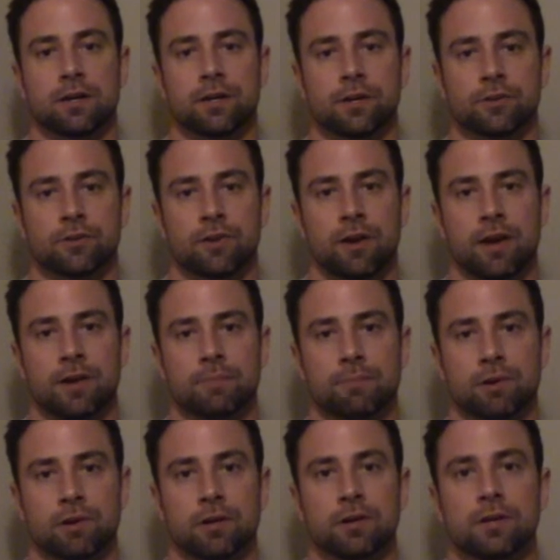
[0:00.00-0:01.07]
Dr.
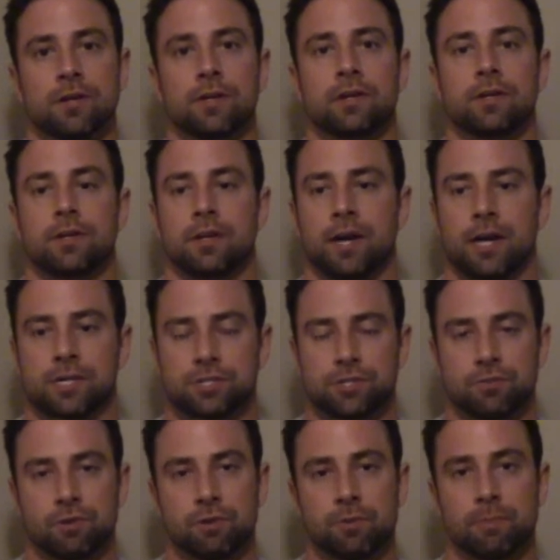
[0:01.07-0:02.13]
Amber
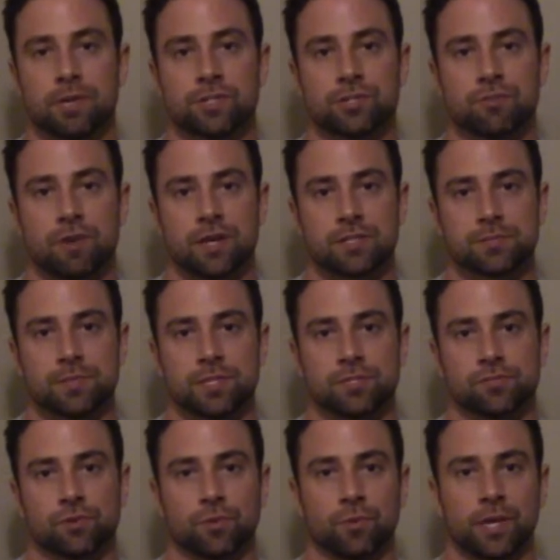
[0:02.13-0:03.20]
actually wrote a bunch of recipes
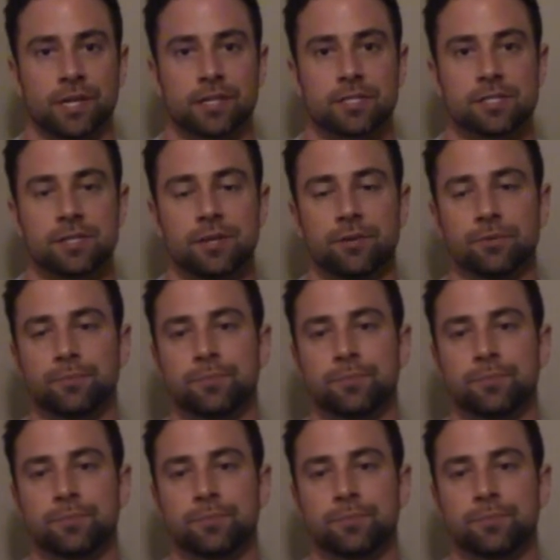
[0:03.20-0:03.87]
for week 2.